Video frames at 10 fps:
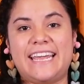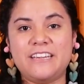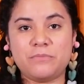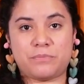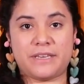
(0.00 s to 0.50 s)

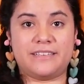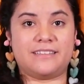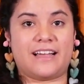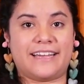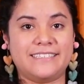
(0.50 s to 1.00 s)
eight
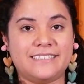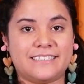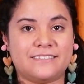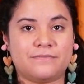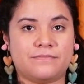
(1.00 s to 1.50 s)
beat
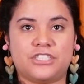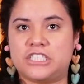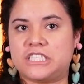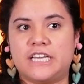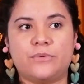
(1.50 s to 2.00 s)
lines,
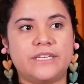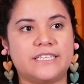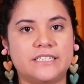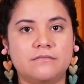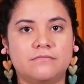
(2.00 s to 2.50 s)
just like we
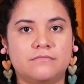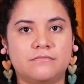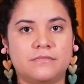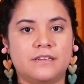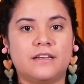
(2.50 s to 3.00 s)
did.
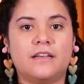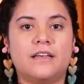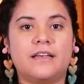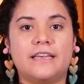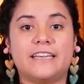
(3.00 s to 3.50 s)

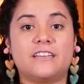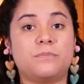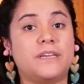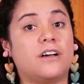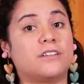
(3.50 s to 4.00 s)
It
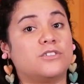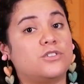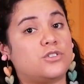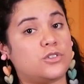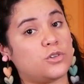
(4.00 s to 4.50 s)
can be
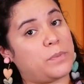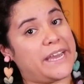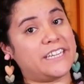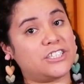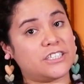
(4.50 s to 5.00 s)
on two
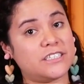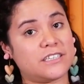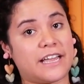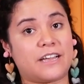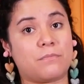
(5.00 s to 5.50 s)

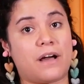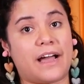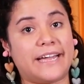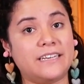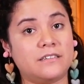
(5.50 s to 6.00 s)
pages, like
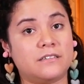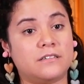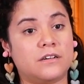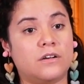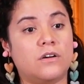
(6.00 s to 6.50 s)
mine.
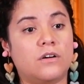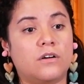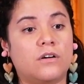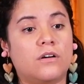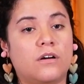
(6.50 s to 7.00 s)

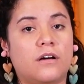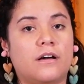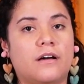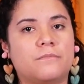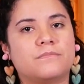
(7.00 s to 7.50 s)

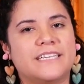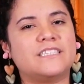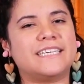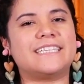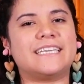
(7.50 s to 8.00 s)
Um,
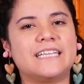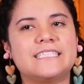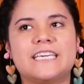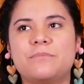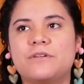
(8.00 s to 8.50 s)
let, yeah,
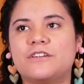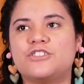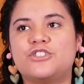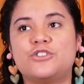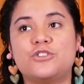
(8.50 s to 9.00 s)
let's keep it
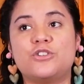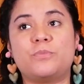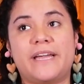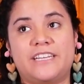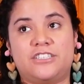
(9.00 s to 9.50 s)
on
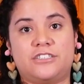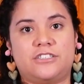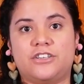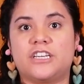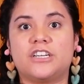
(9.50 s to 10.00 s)
two
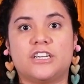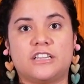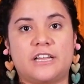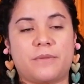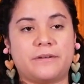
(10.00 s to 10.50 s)
pages, so it could
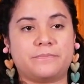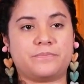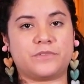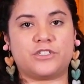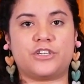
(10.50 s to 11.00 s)
look like mine.
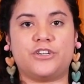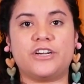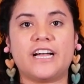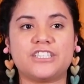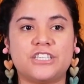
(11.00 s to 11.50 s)
So
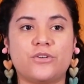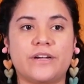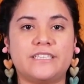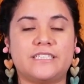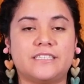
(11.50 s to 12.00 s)
you're actually
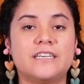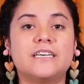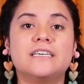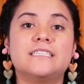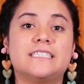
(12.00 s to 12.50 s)
going to
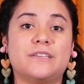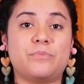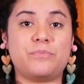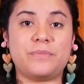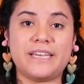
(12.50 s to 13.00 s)

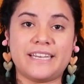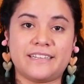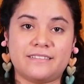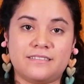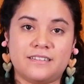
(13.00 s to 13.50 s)

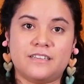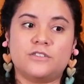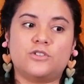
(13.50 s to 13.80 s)
submit